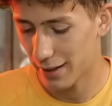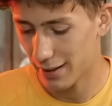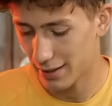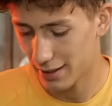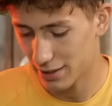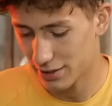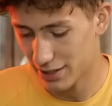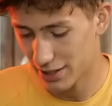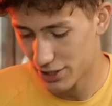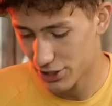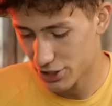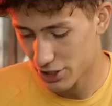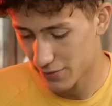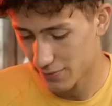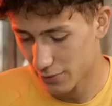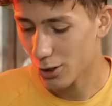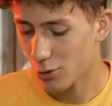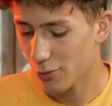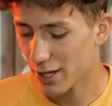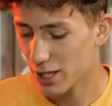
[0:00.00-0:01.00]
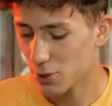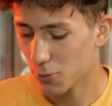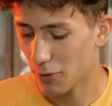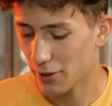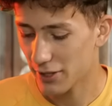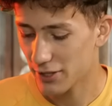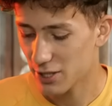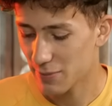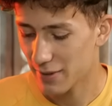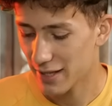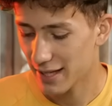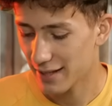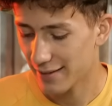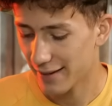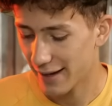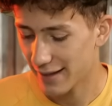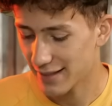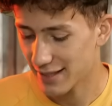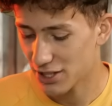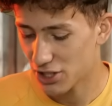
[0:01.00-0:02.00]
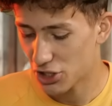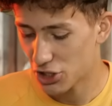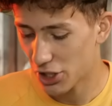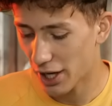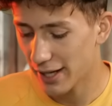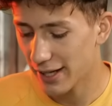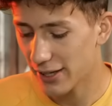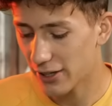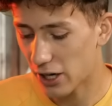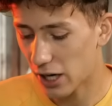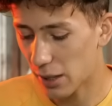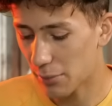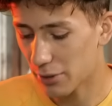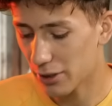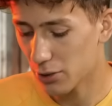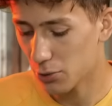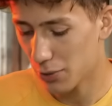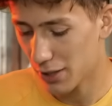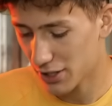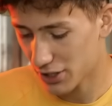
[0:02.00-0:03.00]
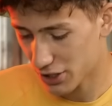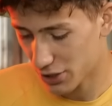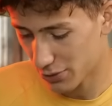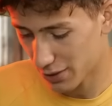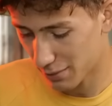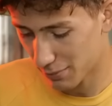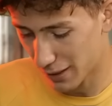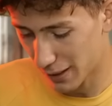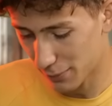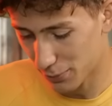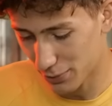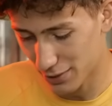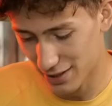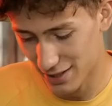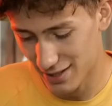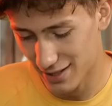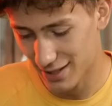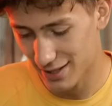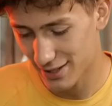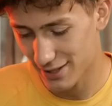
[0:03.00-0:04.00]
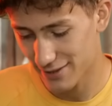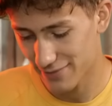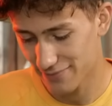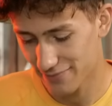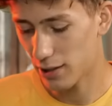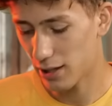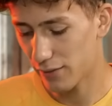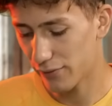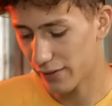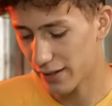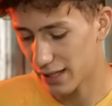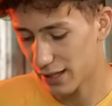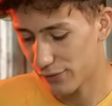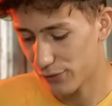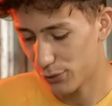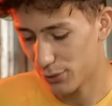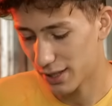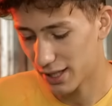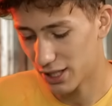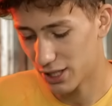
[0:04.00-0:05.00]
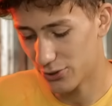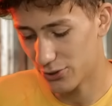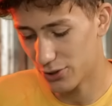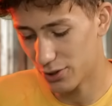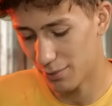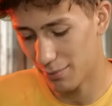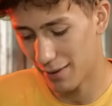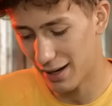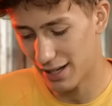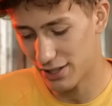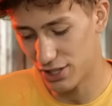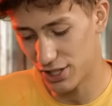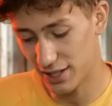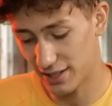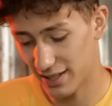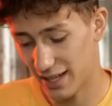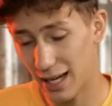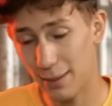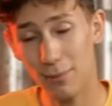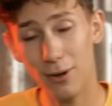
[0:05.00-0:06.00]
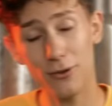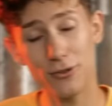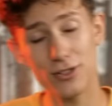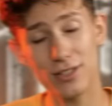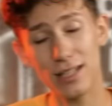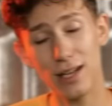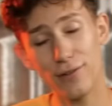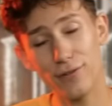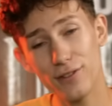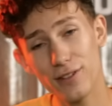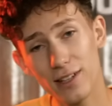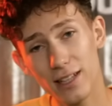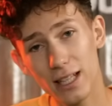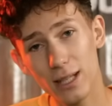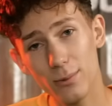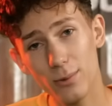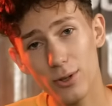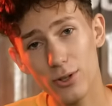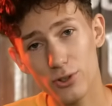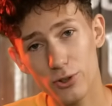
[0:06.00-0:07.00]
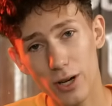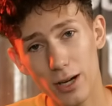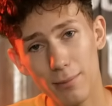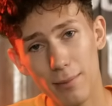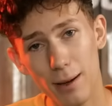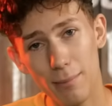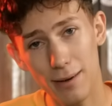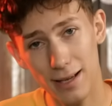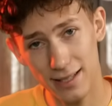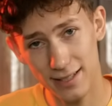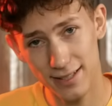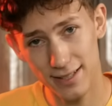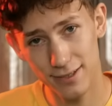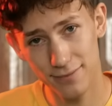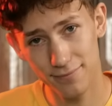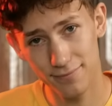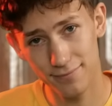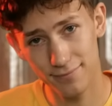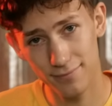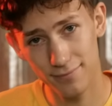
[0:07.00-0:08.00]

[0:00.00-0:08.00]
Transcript: Bangladesh. I always wanted to be a knight in shining armor rescuing my princess. Would love it if you can do your magic. I most definitely will try my best.